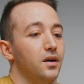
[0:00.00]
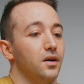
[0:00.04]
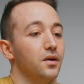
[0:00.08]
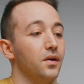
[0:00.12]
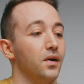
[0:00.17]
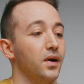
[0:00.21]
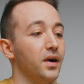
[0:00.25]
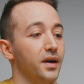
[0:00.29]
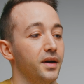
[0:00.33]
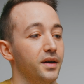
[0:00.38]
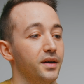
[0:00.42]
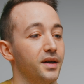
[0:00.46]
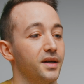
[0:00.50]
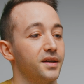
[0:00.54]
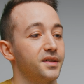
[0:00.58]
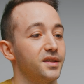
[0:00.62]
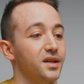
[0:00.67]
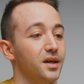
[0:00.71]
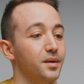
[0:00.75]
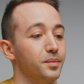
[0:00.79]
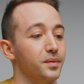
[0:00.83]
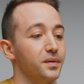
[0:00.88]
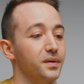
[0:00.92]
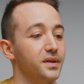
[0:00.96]
All right, next
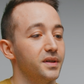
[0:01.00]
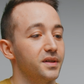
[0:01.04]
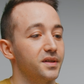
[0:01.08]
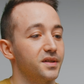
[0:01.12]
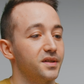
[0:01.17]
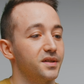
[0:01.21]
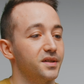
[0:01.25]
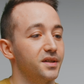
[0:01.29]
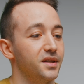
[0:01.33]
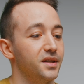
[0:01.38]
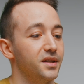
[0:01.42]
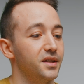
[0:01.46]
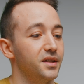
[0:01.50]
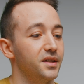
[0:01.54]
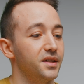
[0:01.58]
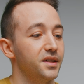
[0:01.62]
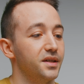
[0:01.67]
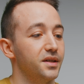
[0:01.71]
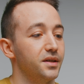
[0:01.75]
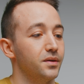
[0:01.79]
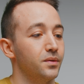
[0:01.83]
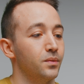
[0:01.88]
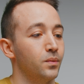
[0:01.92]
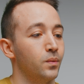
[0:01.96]
up, let's
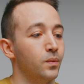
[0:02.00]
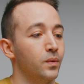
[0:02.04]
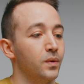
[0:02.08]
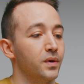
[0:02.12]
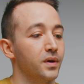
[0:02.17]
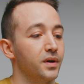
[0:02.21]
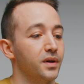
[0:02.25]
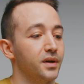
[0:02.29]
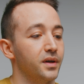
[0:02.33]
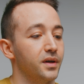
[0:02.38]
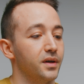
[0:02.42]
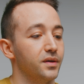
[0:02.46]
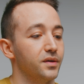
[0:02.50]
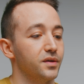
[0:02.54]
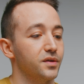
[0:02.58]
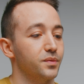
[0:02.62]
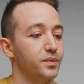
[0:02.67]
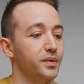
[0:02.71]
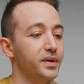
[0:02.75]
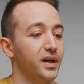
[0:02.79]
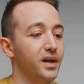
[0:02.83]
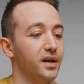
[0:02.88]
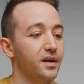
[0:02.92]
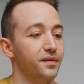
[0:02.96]
see what else
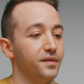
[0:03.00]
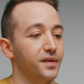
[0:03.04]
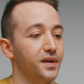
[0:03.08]
we have